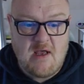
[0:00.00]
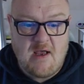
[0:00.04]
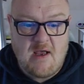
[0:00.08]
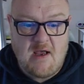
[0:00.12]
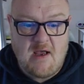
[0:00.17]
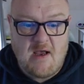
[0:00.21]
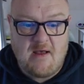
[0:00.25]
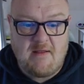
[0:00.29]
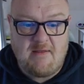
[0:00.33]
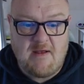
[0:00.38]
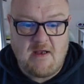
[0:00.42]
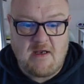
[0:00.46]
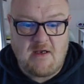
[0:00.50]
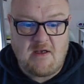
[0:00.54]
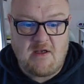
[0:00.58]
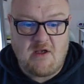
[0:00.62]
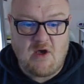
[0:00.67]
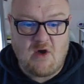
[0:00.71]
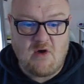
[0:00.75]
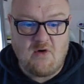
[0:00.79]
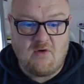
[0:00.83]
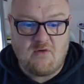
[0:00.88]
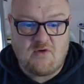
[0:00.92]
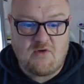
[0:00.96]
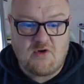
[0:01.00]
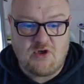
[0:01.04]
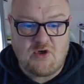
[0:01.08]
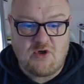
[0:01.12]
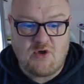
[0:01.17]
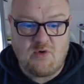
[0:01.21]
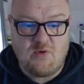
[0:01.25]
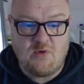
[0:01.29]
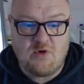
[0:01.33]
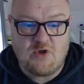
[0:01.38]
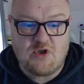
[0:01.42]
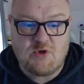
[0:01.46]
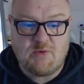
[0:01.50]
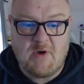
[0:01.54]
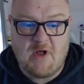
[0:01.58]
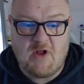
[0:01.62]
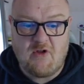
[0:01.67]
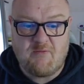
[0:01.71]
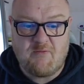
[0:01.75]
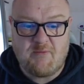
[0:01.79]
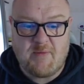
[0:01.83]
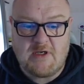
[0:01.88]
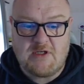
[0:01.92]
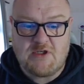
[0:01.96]
and then go to
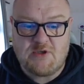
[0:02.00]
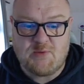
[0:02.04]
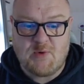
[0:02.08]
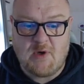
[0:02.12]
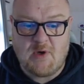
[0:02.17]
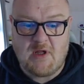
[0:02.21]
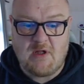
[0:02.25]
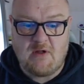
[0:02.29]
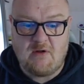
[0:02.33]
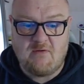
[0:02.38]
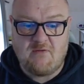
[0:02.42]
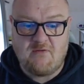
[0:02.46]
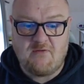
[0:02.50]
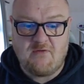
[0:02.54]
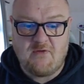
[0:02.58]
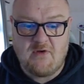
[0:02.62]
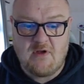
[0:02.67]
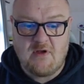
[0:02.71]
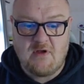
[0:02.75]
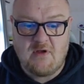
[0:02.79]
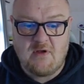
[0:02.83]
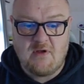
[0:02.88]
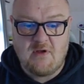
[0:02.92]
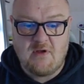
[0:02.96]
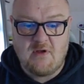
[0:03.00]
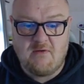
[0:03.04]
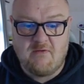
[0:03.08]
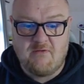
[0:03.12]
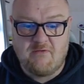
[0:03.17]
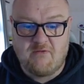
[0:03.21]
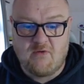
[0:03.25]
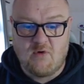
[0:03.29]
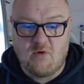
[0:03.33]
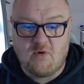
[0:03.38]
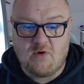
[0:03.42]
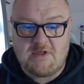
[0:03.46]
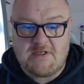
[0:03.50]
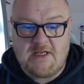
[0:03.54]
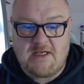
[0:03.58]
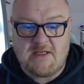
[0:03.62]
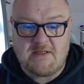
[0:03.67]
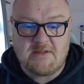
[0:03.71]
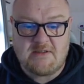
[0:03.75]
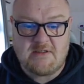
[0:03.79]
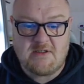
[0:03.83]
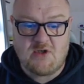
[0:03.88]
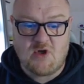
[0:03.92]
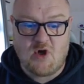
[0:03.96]
12 by 12 for
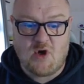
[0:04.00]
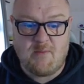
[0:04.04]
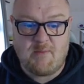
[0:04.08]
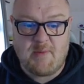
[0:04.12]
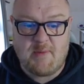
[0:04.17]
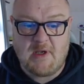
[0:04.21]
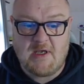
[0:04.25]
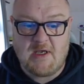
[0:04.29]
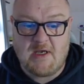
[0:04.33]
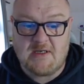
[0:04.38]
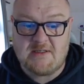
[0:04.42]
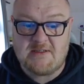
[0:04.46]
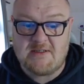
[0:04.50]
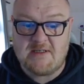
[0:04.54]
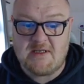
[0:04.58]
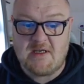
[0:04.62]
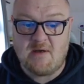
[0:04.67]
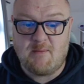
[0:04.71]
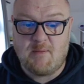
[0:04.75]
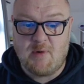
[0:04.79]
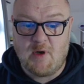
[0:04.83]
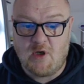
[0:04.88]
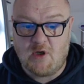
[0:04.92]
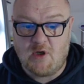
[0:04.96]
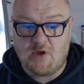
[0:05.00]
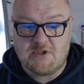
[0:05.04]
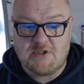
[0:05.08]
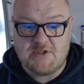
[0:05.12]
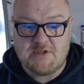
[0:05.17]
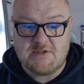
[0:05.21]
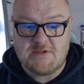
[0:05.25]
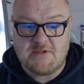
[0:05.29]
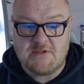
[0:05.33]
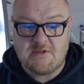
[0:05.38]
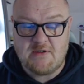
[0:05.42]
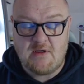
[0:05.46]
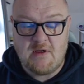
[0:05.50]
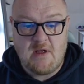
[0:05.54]
desktop cutting plotters.